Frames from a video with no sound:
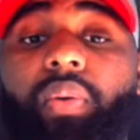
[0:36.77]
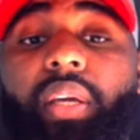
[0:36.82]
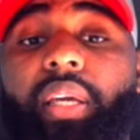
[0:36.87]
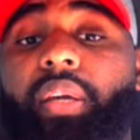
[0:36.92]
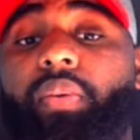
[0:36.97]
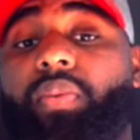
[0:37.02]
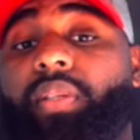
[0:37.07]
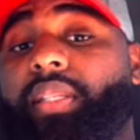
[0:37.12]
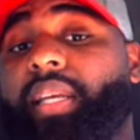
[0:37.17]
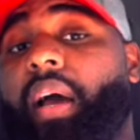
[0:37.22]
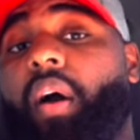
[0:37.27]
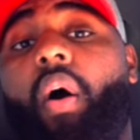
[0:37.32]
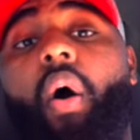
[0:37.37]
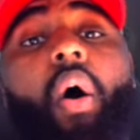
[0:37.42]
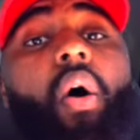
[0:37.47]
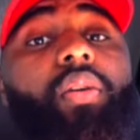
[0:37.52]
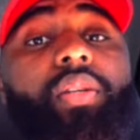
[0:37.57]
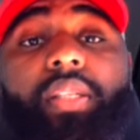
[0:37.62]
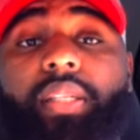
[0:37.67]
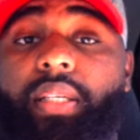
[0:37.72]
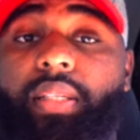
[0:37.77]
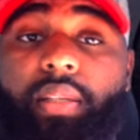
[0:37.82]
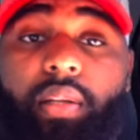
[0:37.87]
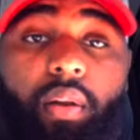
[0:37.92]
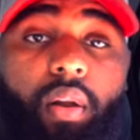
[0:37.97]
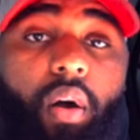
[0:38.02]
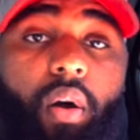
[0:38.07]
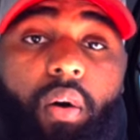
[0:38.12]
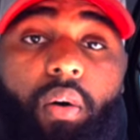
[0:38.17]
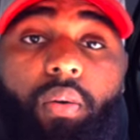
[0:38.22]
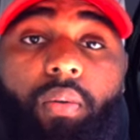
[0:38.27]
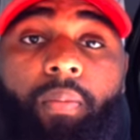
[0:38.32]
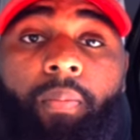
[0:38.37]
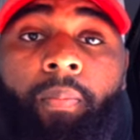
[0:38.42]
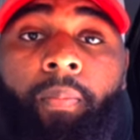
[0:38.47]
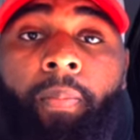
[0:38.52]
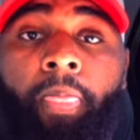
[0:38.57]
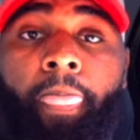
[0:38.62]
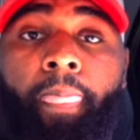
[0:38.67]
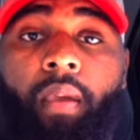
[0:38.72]
he was out all season long.
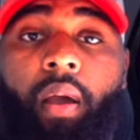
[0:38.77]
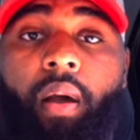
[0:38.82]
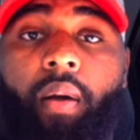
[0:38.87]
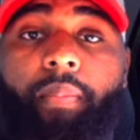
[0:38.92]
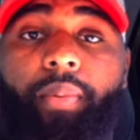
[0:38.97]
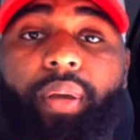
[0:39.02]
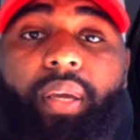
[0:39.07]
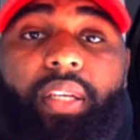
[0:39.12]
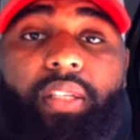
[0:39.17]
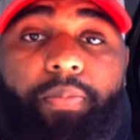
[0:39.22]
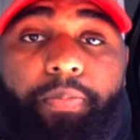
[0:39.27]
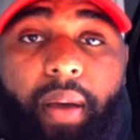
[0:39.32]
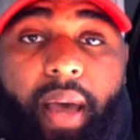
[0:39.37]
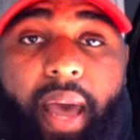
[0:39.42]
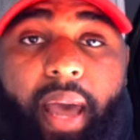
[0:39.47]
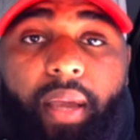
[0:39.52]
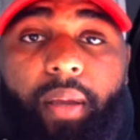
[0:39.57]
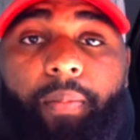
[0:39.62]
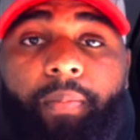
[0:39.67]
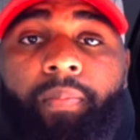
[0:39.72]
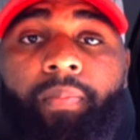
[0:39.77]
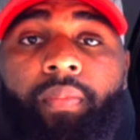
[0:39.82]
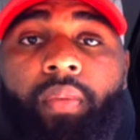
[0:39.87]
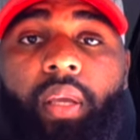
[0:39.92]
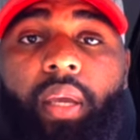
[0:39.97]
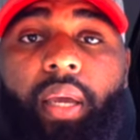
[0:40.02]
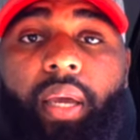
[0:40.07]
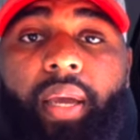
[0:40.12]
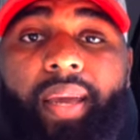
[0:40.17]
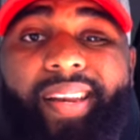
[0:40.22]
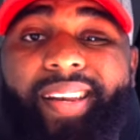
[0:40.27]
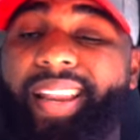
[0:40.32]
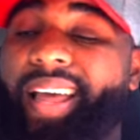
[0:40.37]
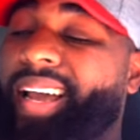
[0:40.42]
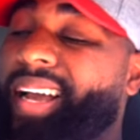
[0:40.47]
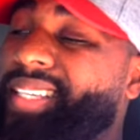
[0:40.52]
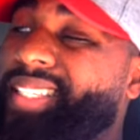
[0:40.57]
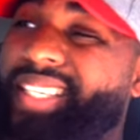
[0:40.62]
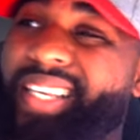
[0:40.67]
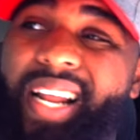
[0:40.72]
But he's back, and
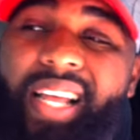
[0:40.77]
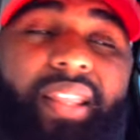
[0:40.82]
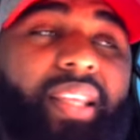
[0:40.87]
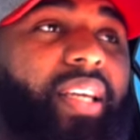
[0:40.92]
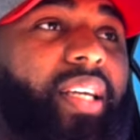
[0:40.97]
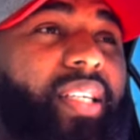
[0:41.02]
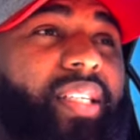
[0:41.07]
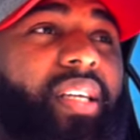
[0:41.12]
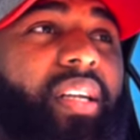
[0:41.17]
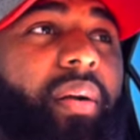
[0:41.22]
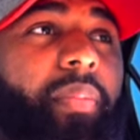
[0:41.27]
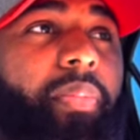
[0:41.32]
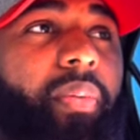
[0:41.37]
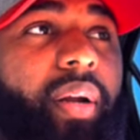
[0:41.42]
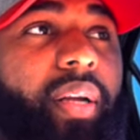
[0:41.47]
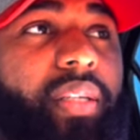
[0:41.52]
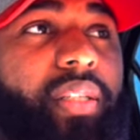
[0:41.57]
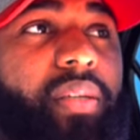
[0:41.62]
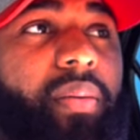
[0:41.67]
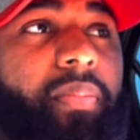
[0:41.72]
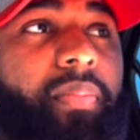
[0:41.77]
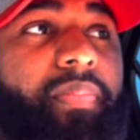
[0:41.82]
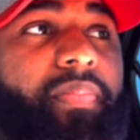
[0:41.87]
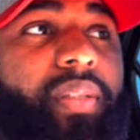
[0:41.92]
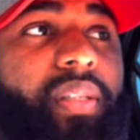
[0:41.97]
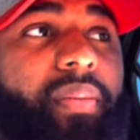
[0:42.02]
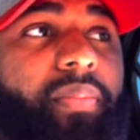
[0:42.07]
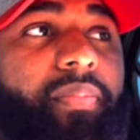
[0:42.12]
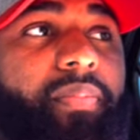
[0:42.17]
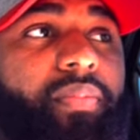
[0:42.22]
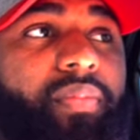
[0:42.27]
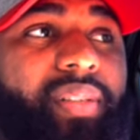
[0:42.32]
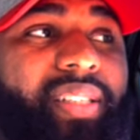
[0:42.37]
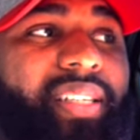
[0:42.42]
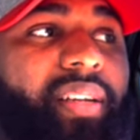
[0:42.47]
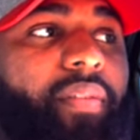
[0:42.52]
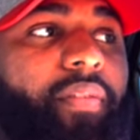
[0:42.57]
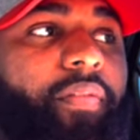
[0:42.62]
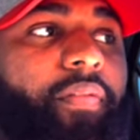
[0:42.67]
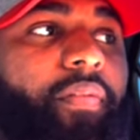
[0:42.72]
like I said, I think he's going to bring some
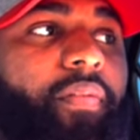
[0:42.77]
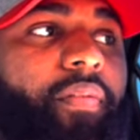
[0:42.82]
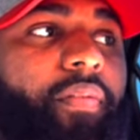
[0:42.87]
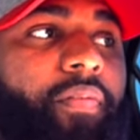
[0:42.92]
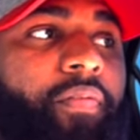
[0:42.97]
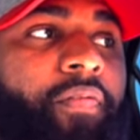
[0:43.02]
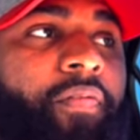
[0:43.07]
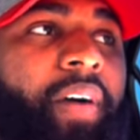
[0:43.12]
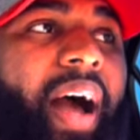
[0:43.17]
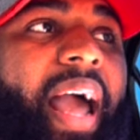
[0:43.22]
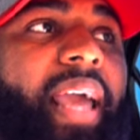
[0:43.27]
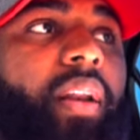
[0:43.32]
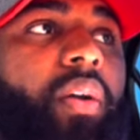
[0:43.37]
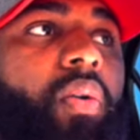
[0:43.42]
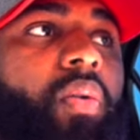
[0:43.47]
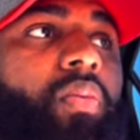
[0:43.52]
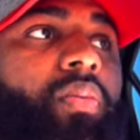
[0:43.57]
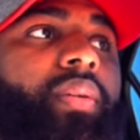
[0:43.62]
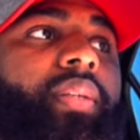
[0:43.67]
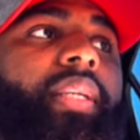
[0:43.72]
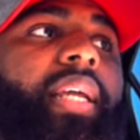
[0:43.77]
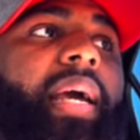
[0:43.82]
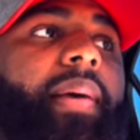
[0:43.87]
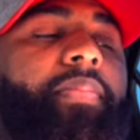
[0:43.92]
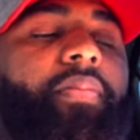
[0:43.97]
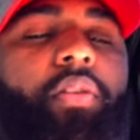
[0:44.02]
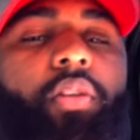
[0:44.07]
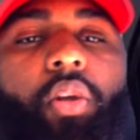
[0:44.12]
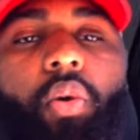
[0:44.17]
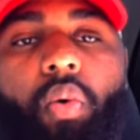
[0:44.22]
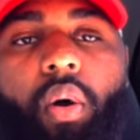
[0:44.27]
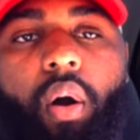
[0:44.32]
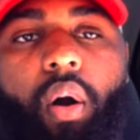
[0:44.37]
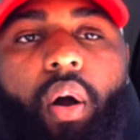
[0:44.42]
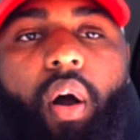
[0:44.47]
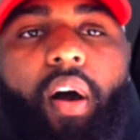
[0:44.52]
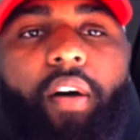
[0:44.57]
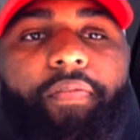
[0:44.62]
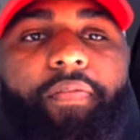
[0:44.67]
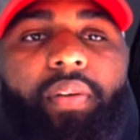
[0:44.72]
vital depth to
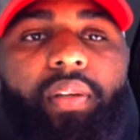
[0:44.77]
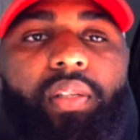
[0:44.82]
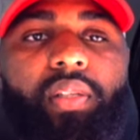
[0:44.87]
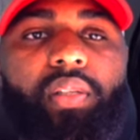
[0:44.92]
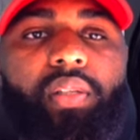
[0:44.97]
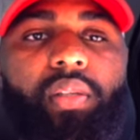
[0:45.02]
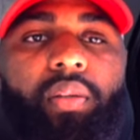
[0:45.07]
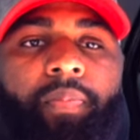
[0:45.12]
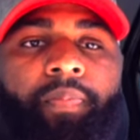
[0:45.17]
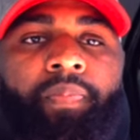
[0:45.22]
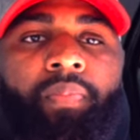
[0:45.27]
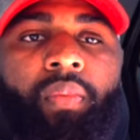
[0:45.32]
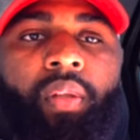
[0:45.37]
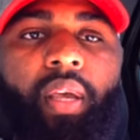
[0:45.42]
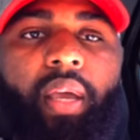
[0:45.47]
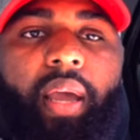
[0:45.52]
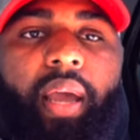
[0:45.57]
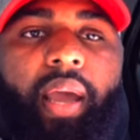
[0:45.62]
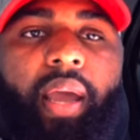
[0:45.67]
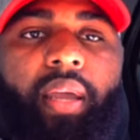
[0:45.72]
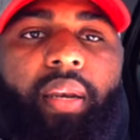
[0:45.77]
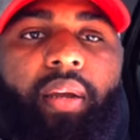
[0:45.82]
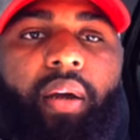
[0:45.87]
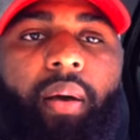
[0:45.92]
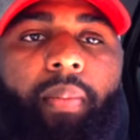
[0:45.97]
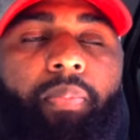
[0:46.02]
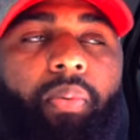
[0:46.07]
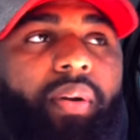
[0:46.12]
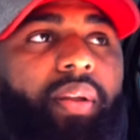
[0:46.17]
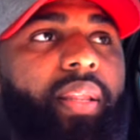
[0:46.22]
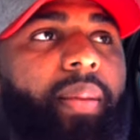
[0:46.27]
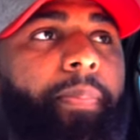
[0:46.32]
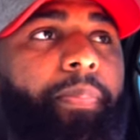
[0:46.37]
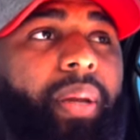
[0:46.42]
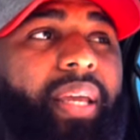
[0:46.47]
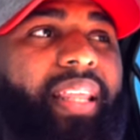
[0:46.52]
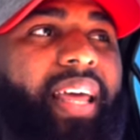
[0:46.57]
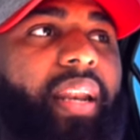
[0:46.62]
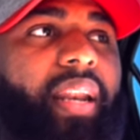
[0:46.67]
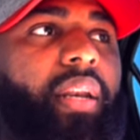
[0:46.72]
our offense and
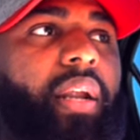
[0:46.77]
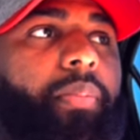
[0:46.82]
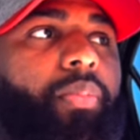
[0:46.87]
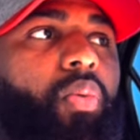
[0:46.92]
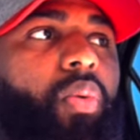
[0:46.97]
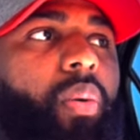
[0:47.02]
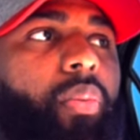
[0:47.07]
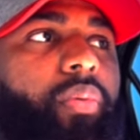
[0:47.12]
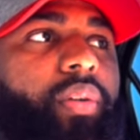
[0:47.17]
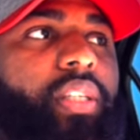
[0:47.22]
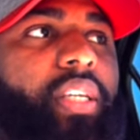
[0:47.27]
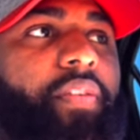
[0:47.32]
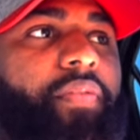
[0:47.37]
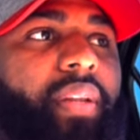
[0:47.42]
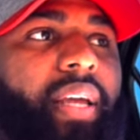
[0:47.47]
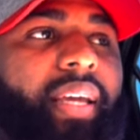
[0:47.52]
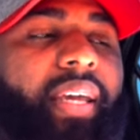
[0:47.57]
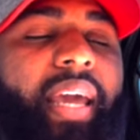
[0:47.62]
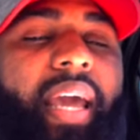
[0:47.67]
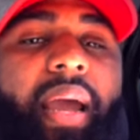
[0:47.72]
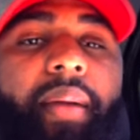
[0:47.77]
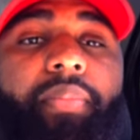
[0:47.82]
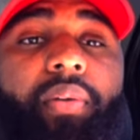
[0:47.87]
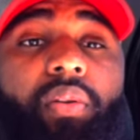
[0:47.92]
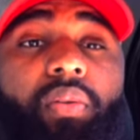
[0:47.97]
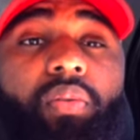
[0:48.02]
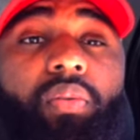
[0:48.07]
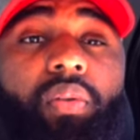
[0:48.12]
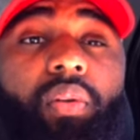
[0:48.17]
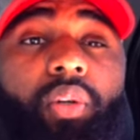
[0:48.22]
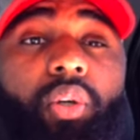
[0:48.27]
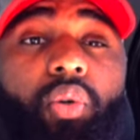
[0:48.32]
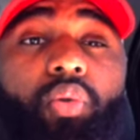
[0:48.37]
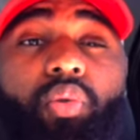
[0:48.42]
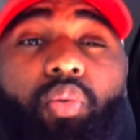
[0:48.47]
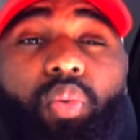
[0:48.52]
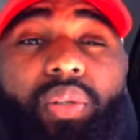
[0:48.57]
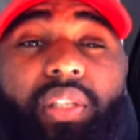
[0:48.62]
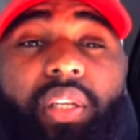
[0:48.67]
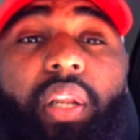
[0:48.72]
be that number one receiver that Cam
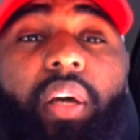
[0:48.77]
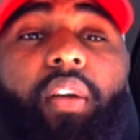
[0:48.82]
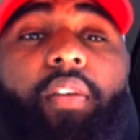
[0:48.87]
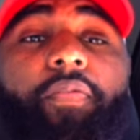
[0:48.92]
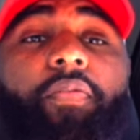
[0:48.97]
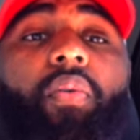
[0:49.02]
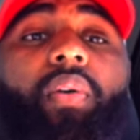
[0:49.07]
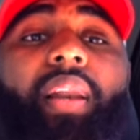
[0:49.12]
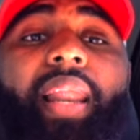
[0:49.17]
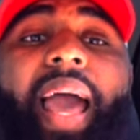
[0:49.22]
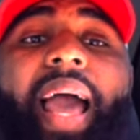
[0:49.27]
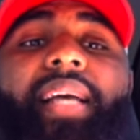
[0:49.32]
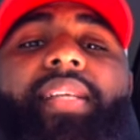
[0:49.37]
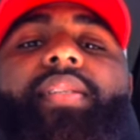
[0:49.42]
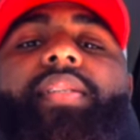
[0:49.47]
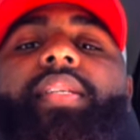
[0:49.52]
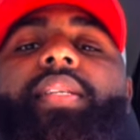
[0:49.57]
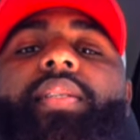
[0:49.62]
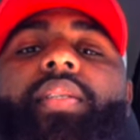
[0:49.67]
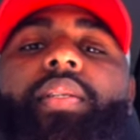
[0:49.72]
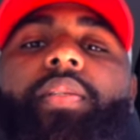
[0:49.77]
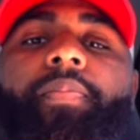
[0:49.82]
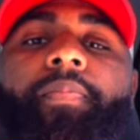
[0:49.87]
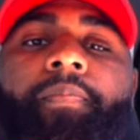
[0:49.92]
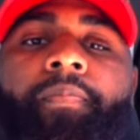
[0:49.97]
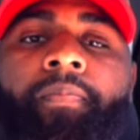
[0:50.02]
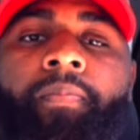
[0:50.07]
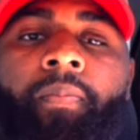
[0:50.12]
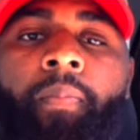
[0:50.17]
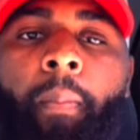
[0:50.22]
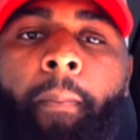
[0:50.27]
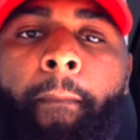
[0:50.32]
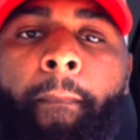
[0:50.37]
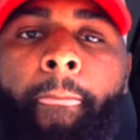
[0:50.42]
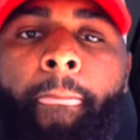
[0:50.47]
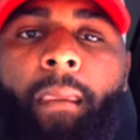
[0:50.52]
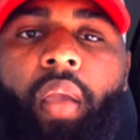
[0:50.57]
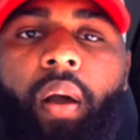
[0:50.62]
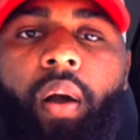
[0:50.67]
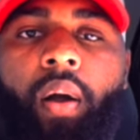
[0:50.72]
Newton was looking for last season.
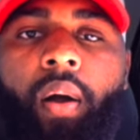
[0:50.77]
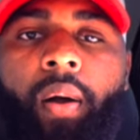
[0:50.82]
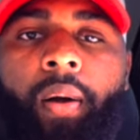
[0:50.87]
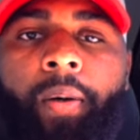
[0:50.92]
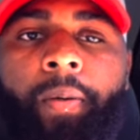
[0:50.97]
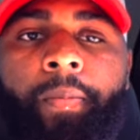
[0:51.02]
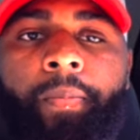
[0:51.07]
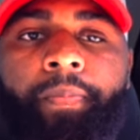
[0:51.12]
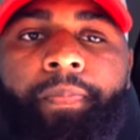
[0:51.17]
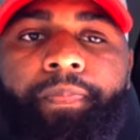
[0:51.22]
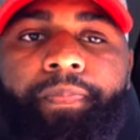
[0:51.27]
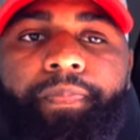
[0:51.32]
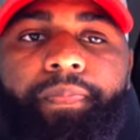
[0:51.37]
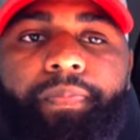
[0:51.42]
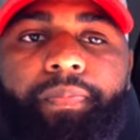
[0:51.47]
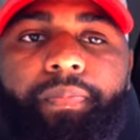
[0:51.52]
Now,